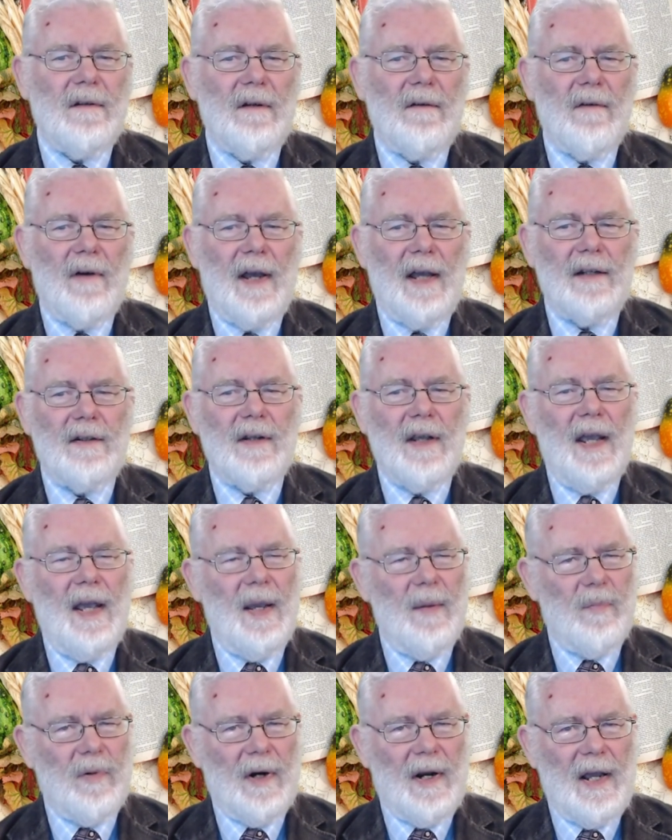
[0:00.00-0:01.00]
to grant to
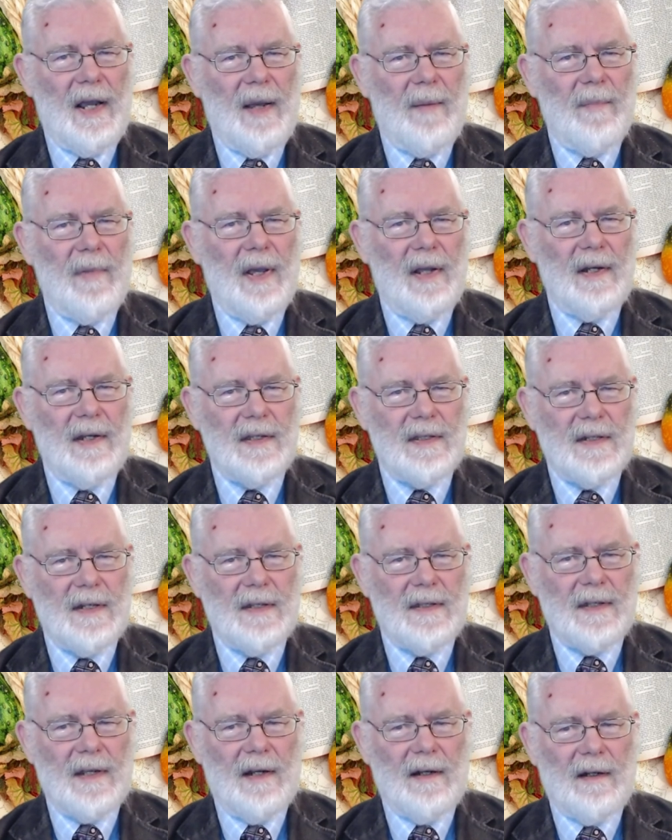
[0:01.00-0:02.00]
Abraham and his
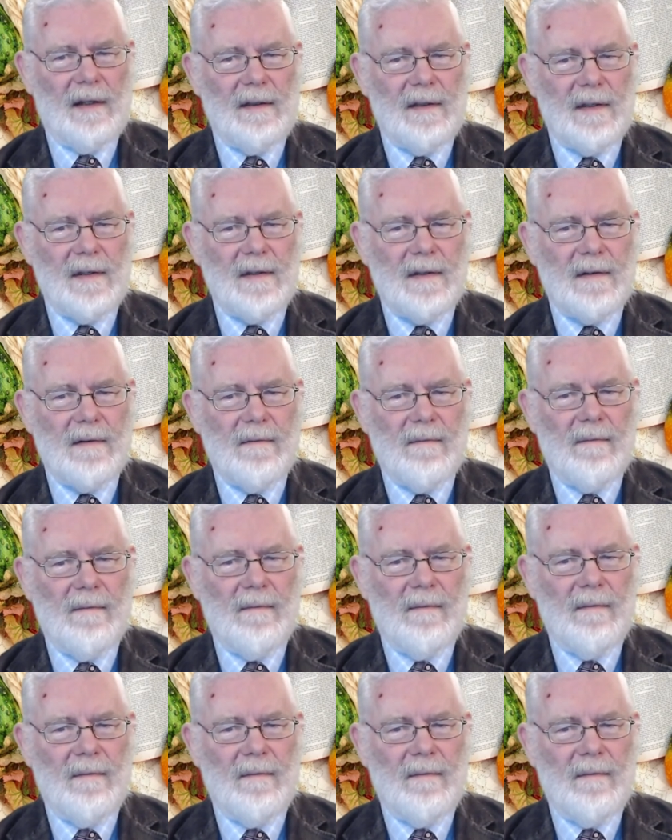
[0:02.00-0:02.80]
descendants.